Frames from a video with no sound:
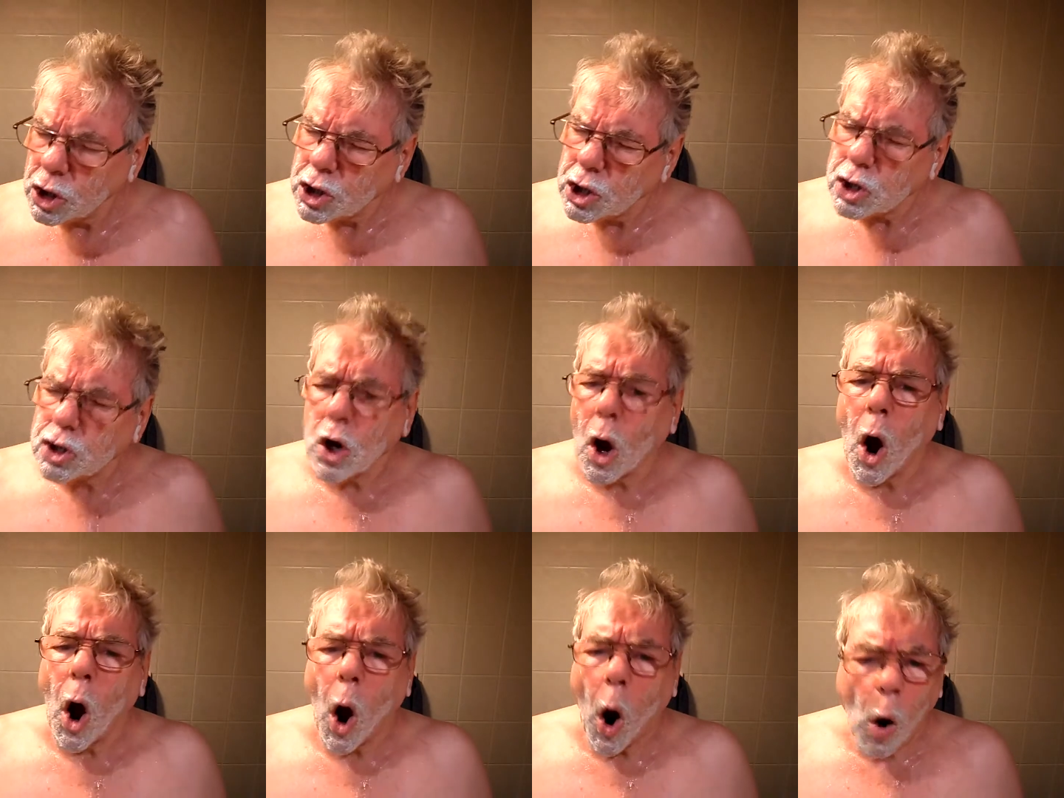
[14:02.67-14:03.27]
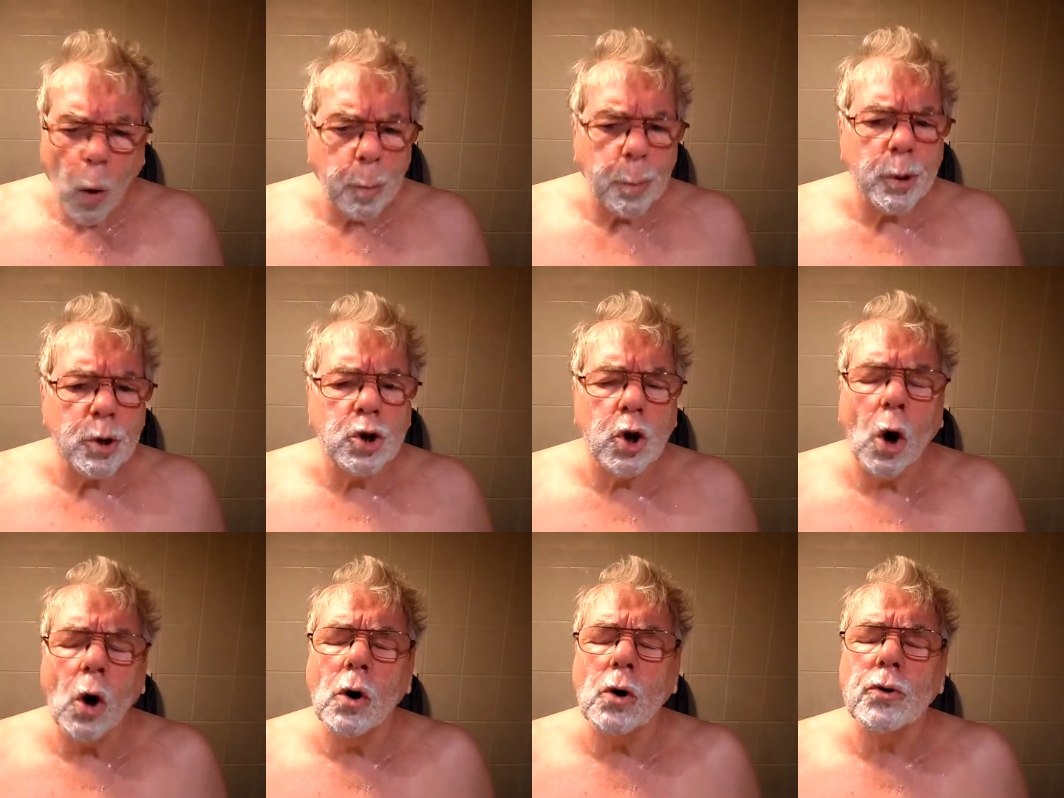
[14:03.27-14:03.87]
She just
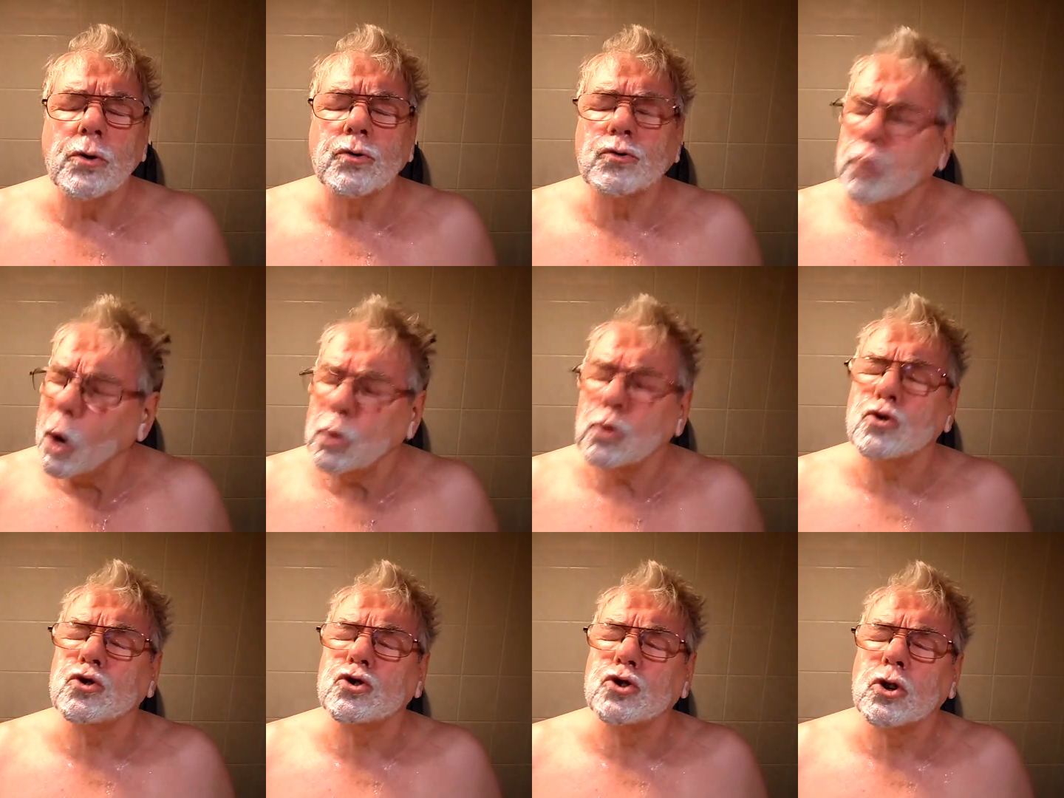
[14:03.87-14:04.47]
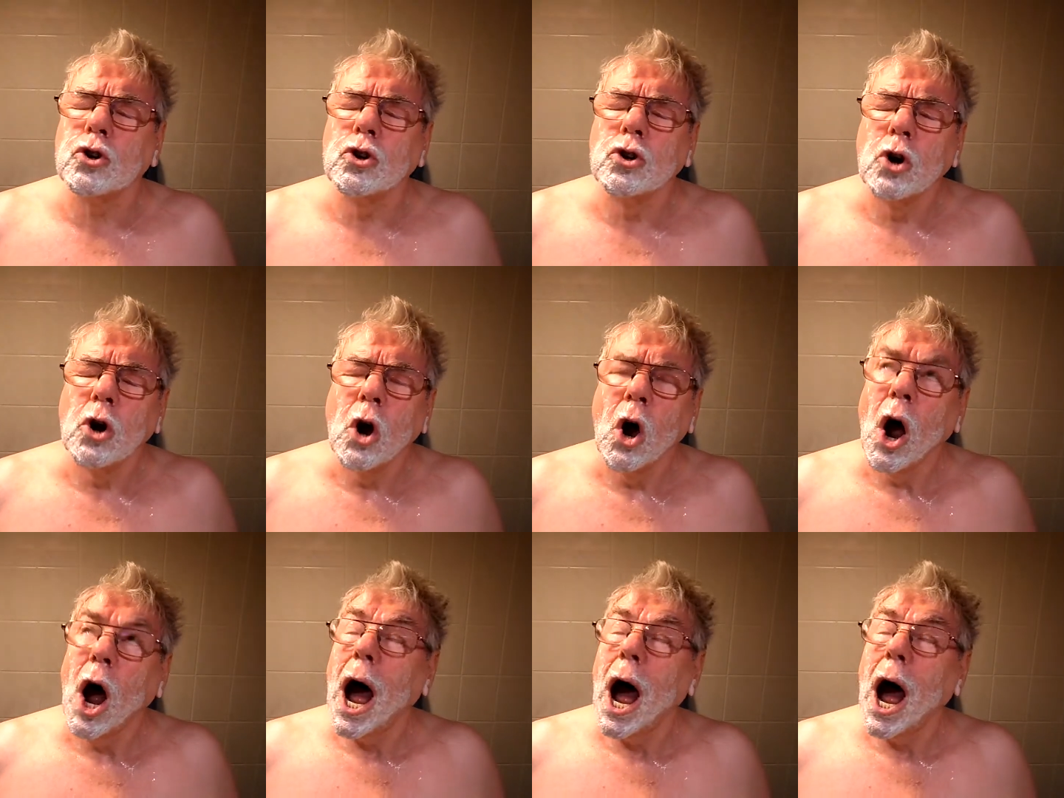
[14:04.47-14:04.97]
opened her throat